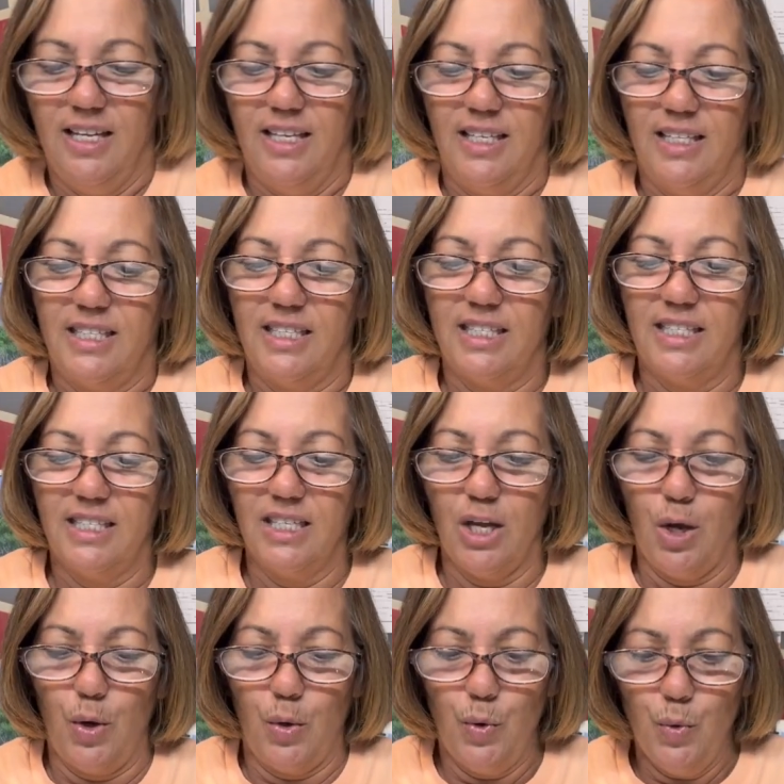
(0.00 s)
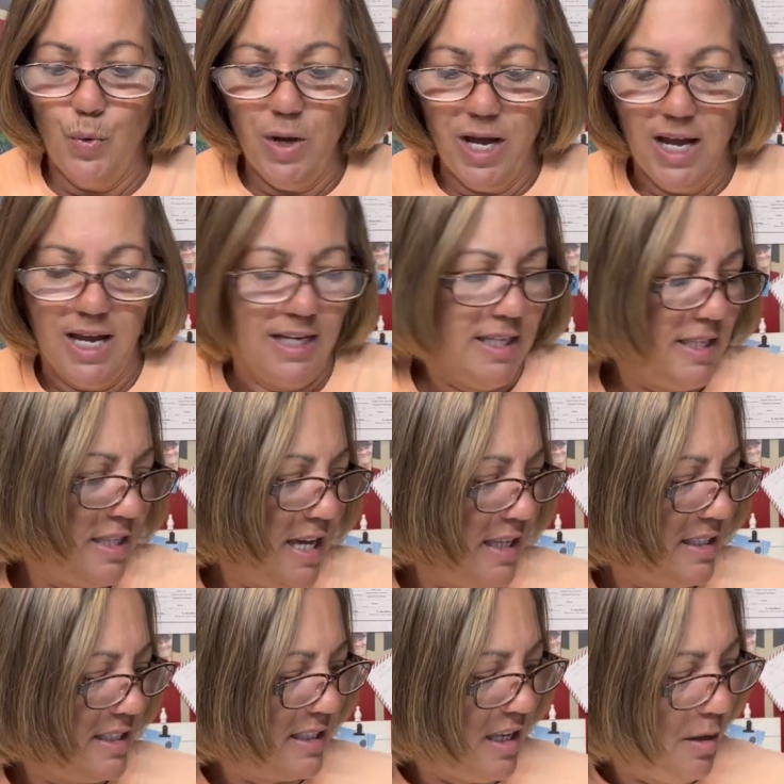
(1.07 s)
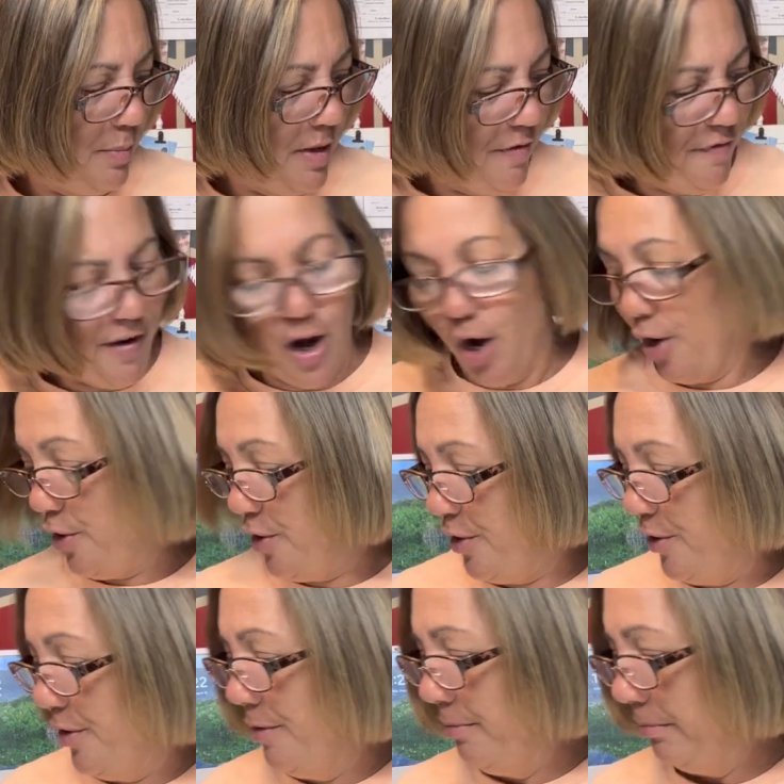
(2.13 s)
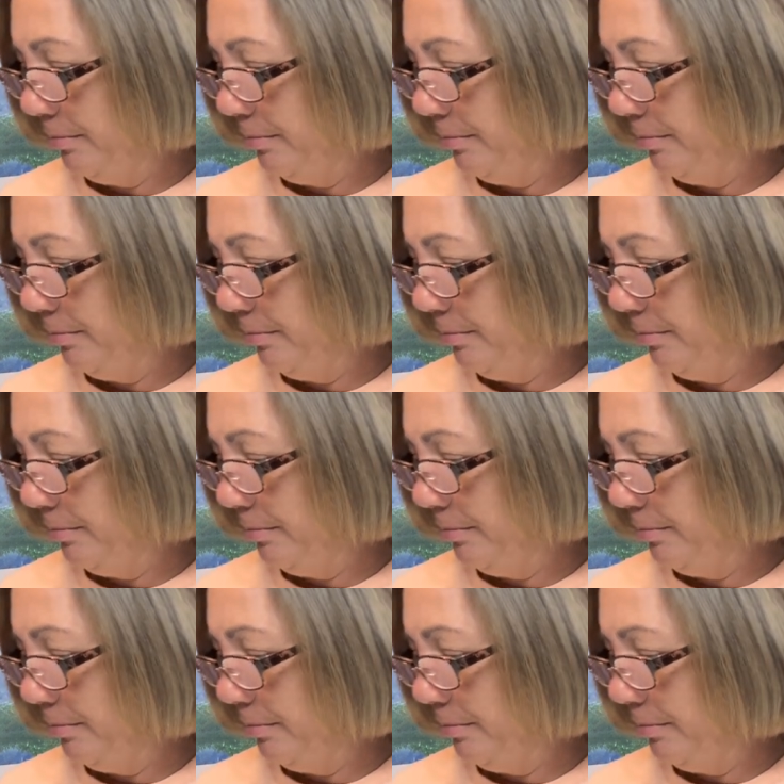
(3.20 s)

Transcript: So that's gonna be for her.